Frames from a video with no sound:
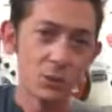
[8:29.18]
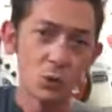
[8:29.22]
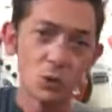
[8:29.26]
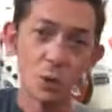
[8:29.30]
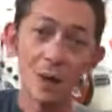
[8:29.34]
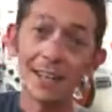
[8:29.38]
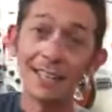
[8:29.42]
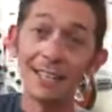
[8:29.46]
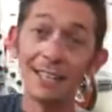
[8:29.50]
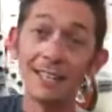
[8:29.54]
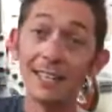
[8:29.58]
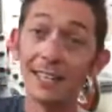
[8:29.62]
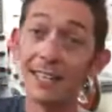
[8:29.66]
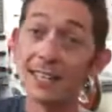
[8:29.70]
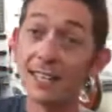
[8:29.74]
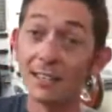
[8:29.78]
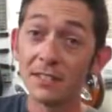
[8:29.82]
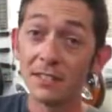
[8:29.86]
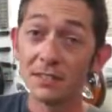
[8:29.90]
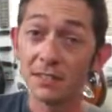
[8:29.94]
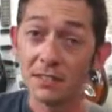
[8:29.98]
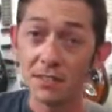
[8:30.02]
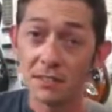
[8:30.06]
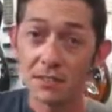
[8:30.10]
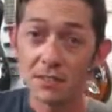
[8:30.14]
Greg
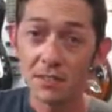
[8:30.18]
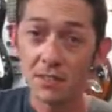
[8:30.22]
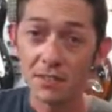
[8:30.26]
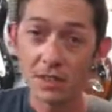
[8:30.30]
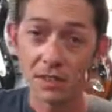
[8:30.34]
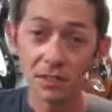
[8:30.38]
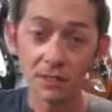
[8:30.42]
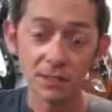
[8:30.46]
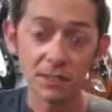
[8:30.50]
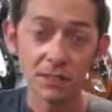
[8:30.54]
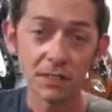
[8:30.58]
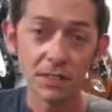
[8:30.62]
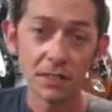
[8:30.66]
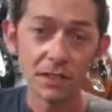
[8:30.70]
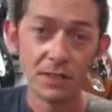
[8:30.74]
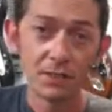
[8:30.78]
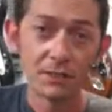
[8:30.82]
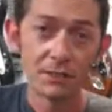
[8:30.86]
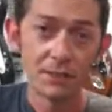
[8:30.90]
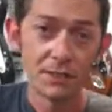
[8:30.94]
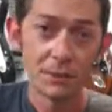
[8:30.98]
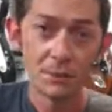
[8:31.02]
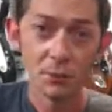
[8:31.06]
Kinn song called